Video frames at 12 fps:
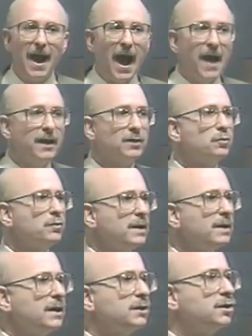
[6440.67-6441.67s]
And it's
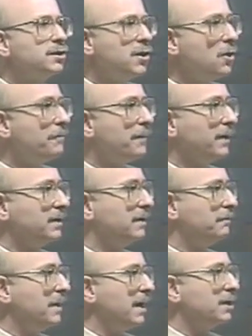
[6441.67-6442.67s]
really stupid to
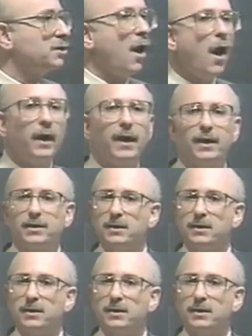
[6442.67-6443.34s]
be talking